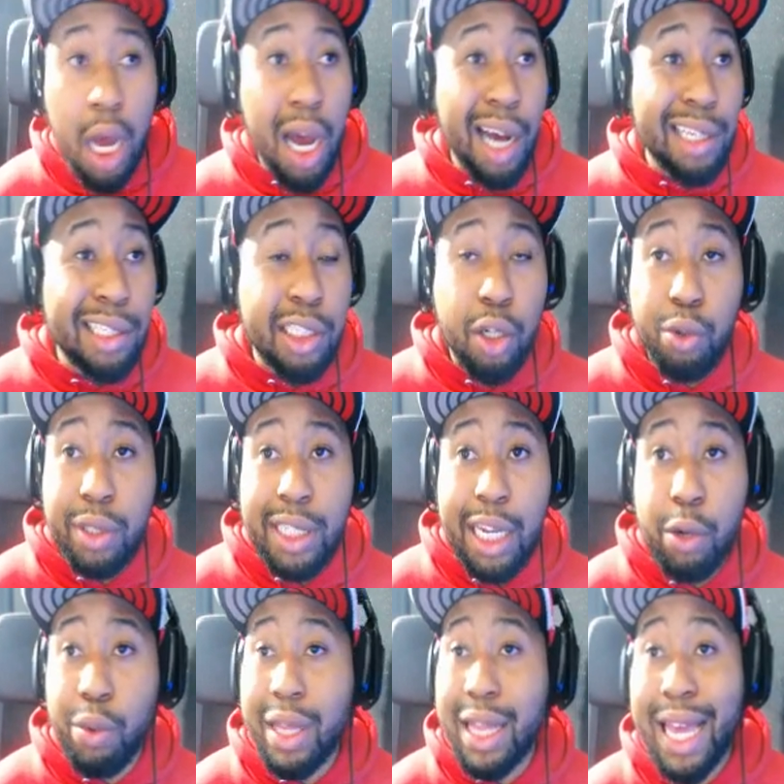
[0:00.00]

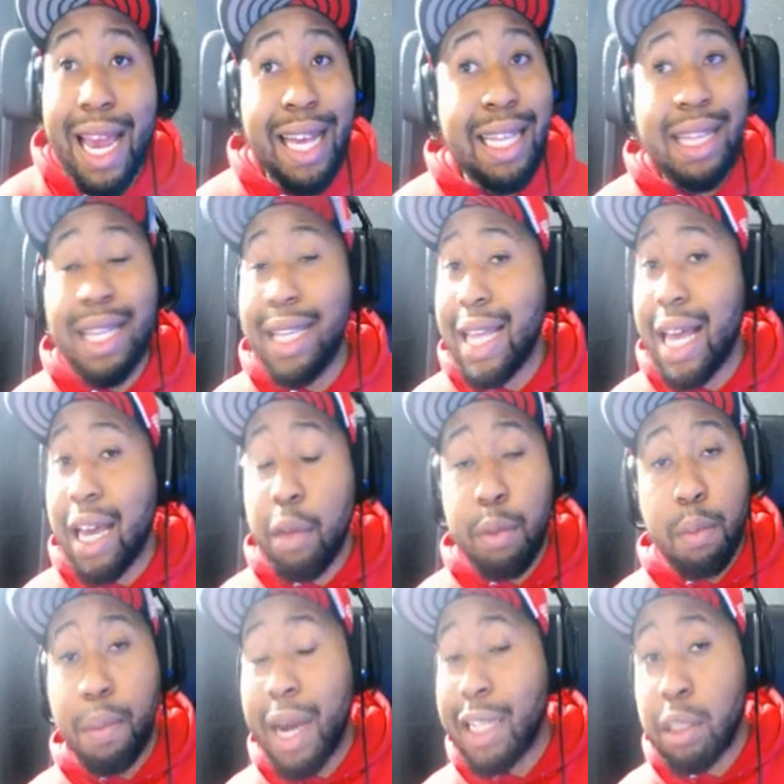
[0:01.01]
associate with anything that could be
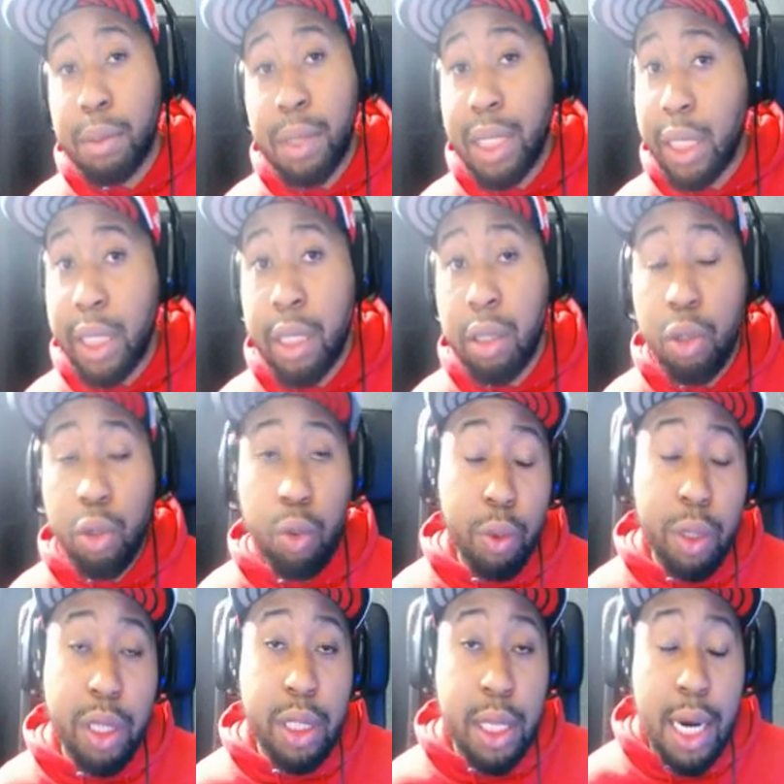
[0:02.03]
possibly illegal
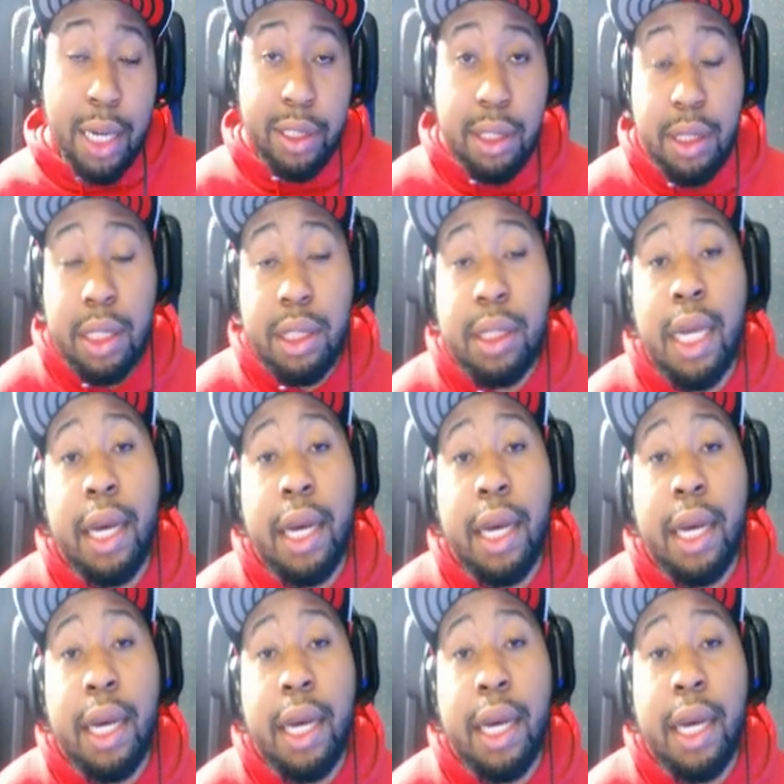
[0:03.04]
with Tekashi69.